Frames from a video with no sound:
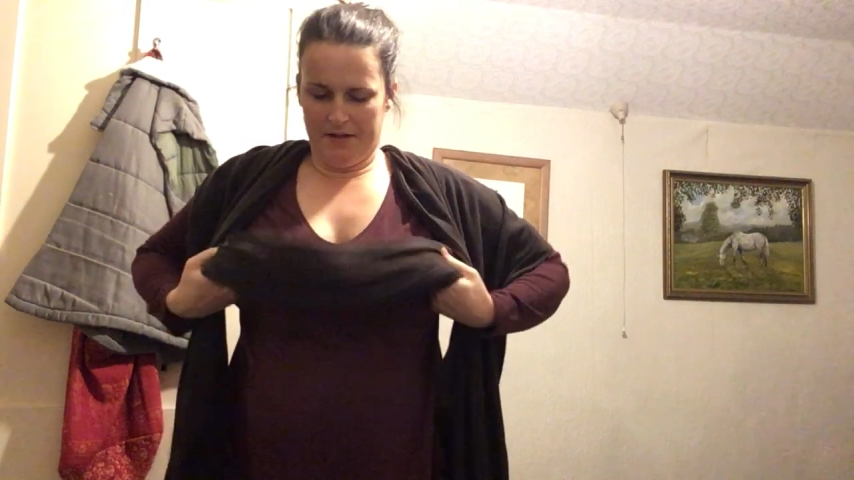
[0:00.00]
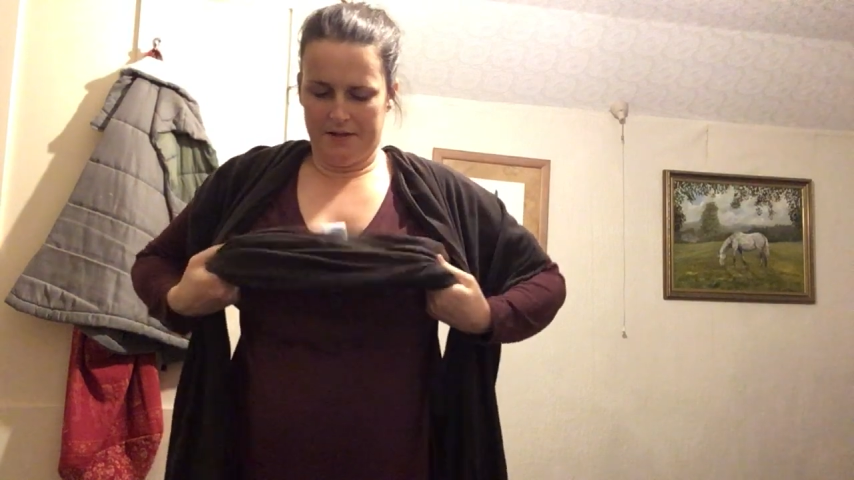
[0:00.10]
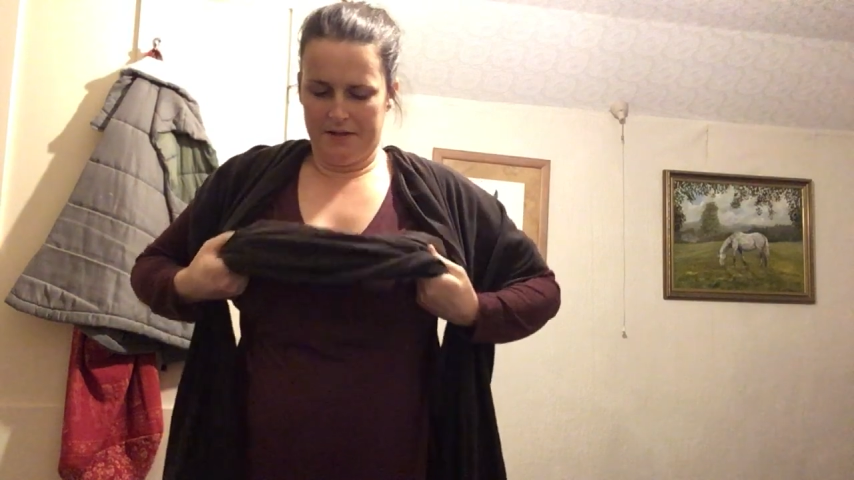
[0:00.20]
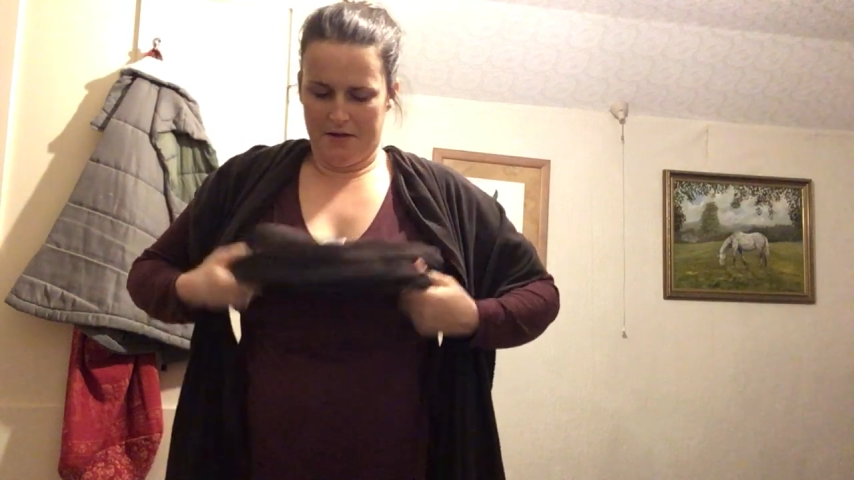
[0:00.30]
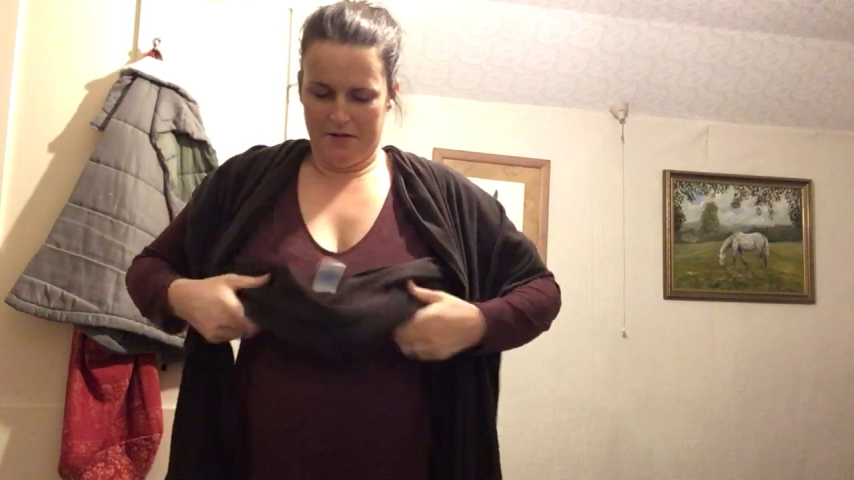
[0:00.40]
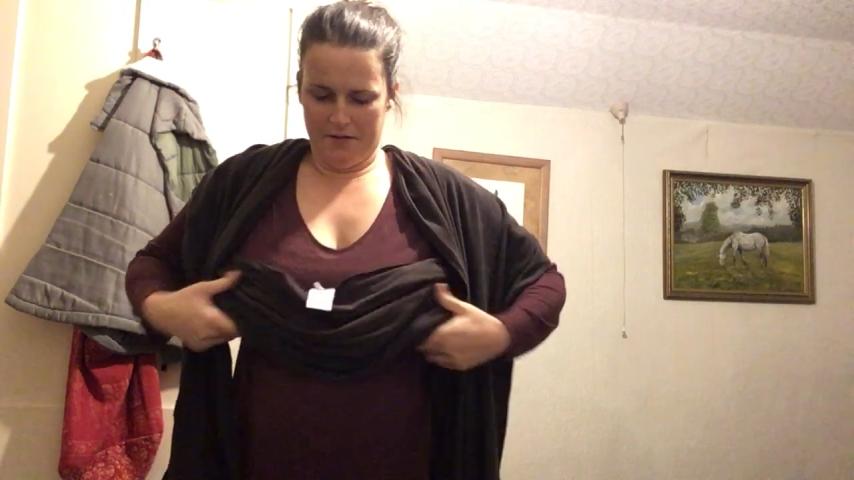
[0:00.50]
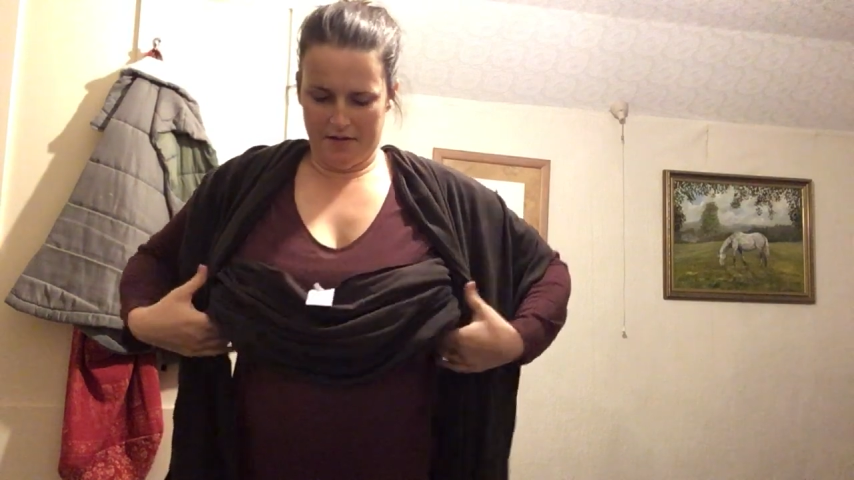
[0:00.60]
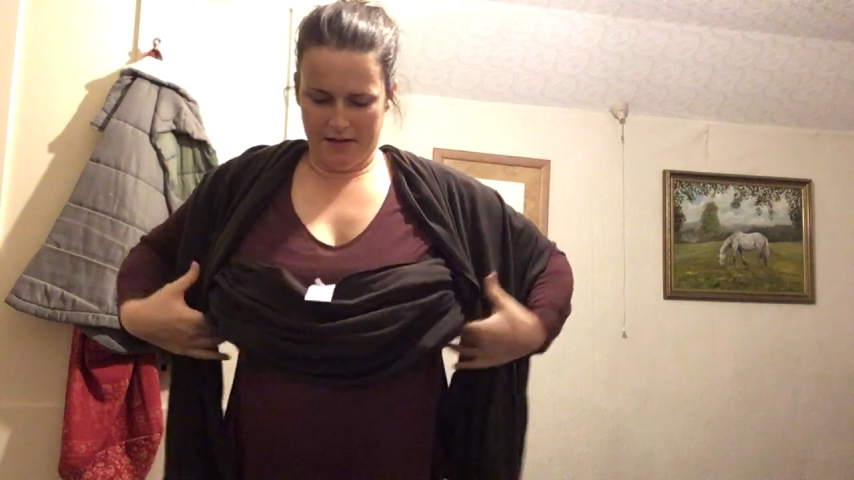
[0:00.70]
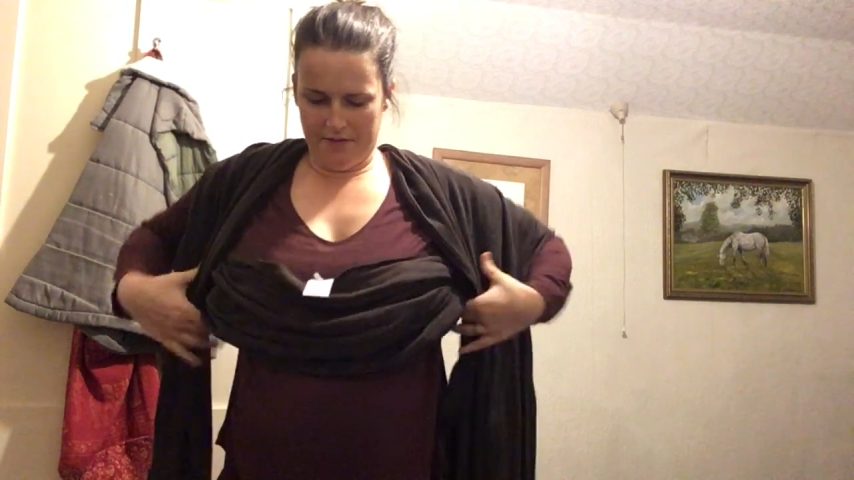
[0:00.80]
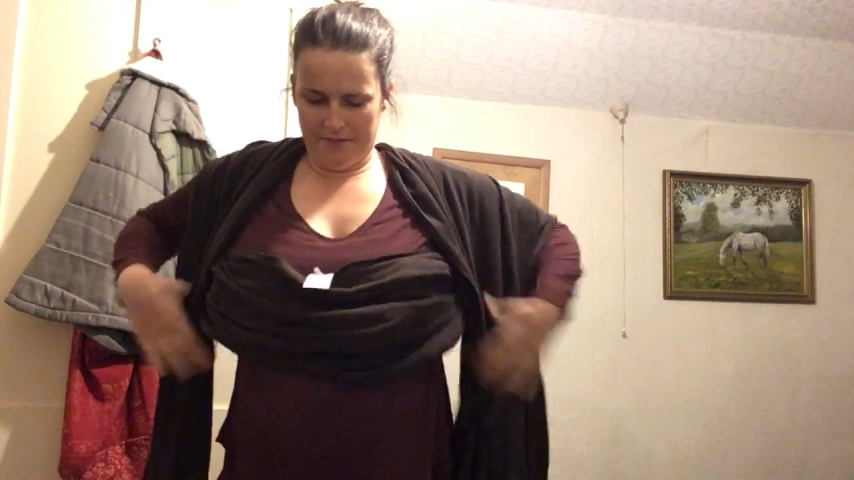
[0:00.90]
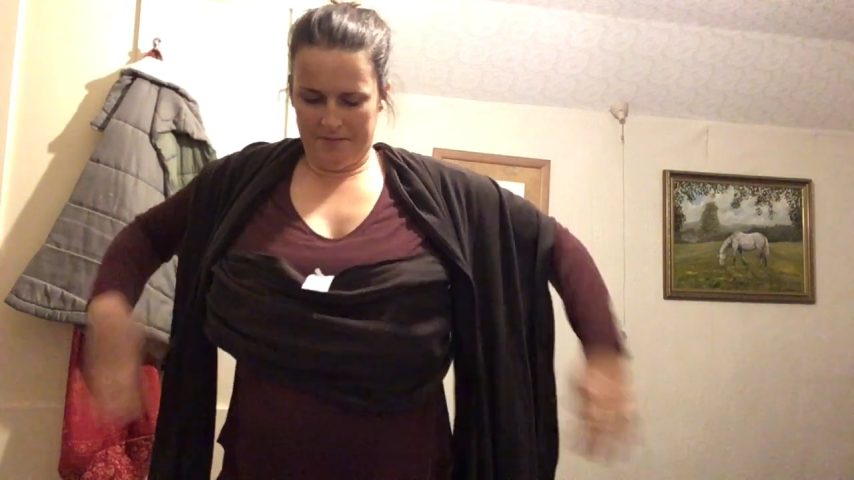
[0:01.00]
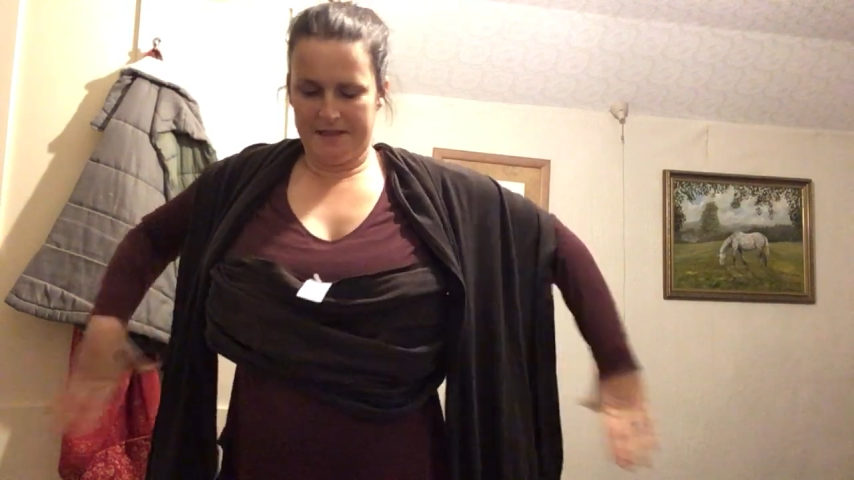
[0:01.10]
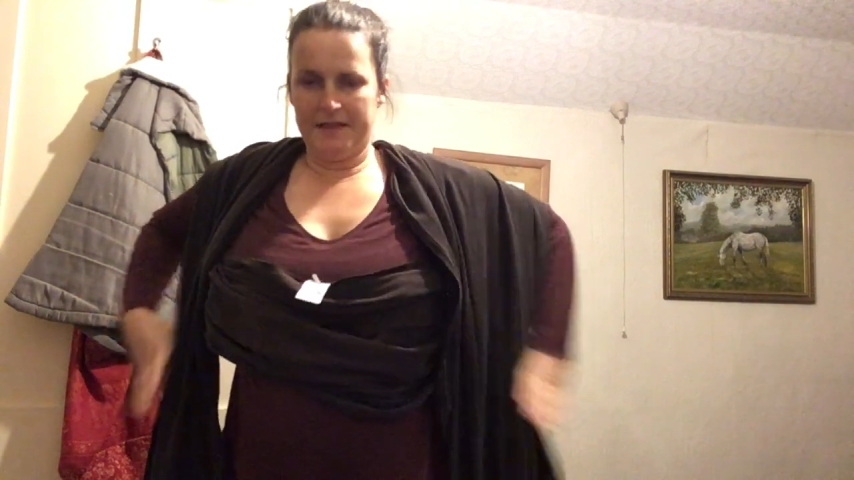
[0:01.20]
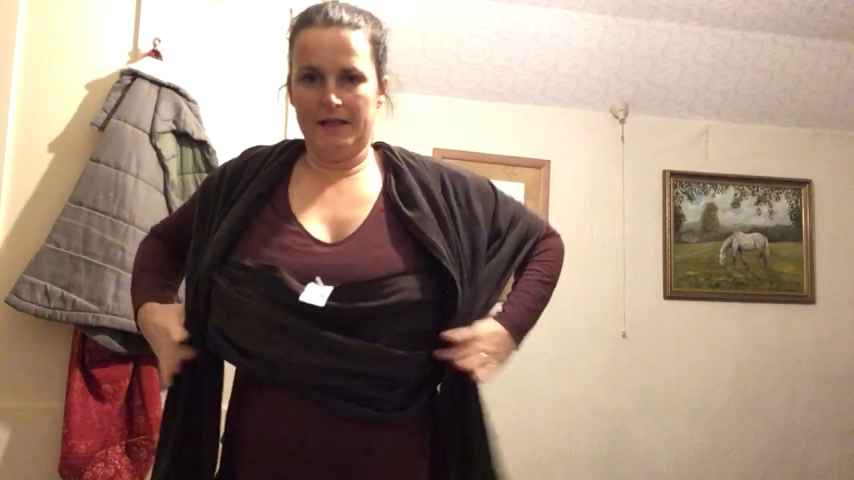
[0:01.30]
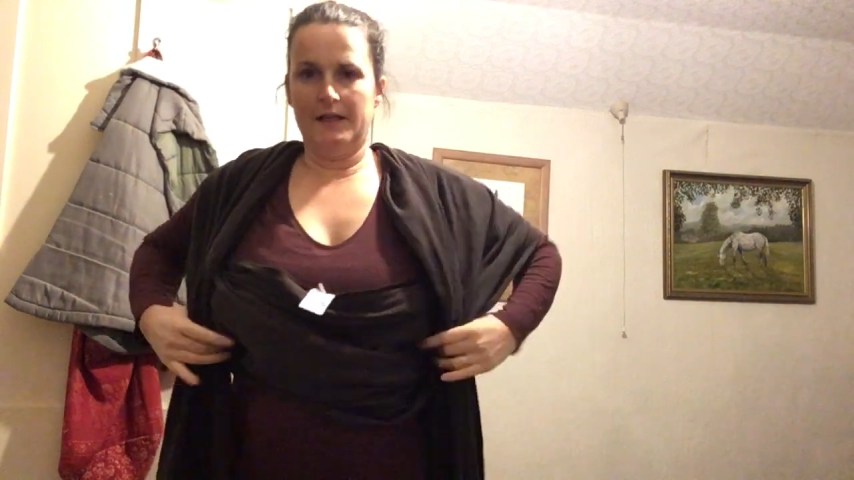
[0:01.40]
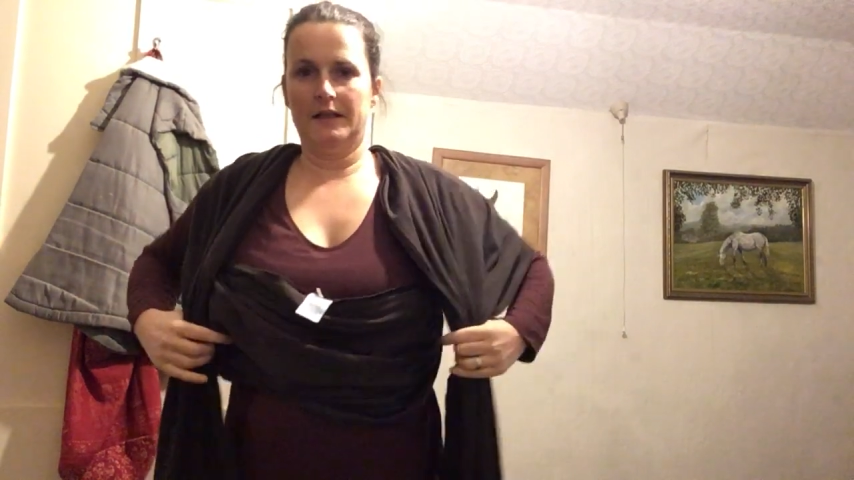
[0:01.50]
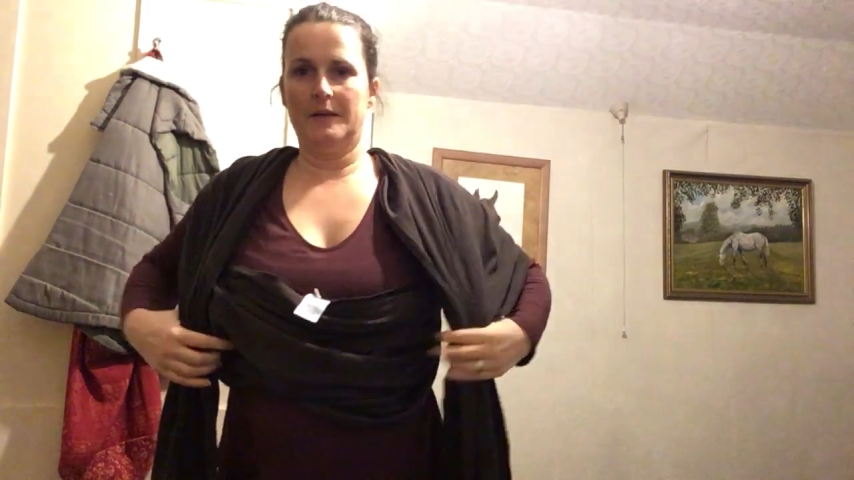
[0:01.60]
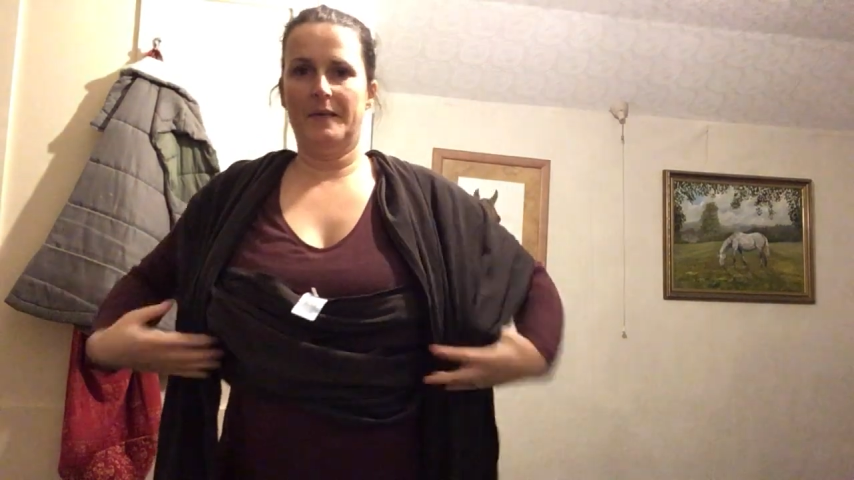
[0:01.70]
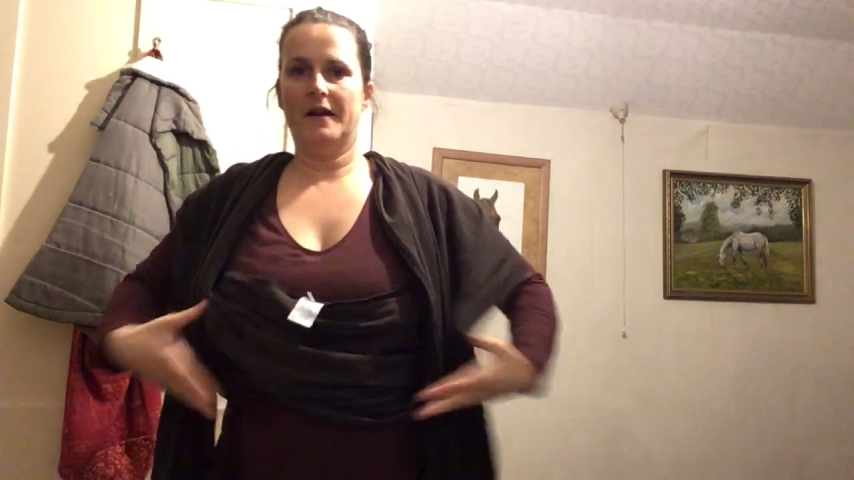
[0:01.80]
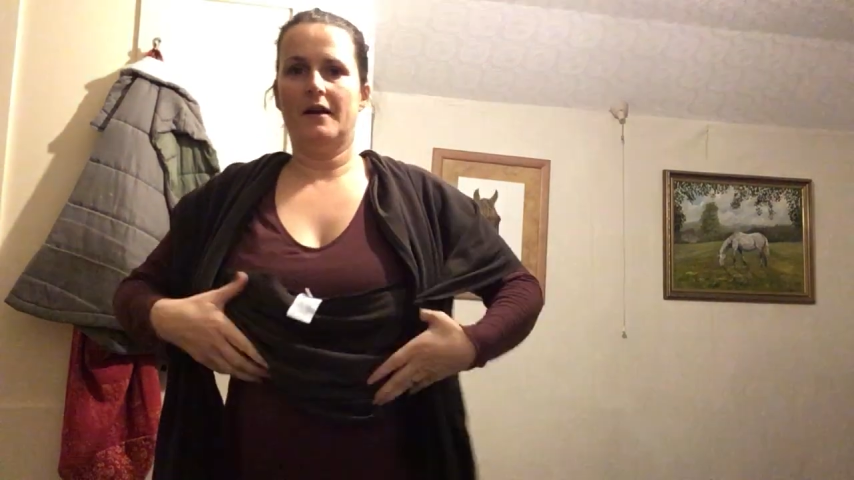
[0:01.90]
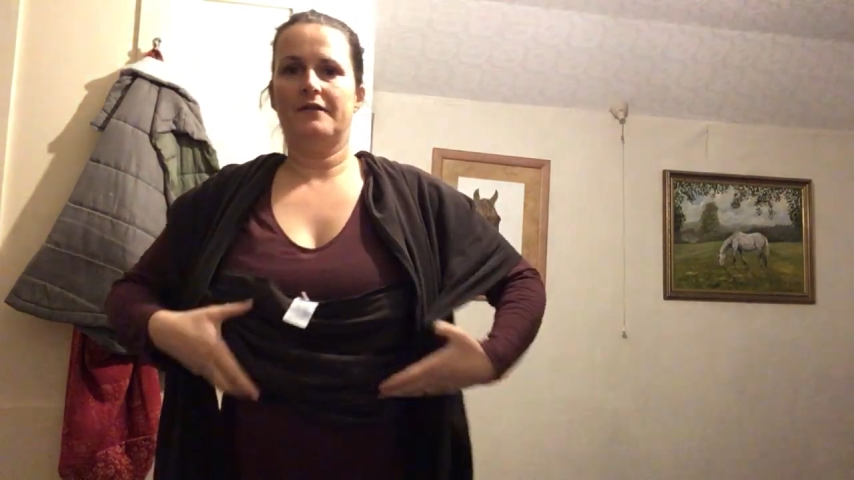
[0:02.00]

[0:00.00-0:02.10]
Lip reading: So gather up the sling a little bit.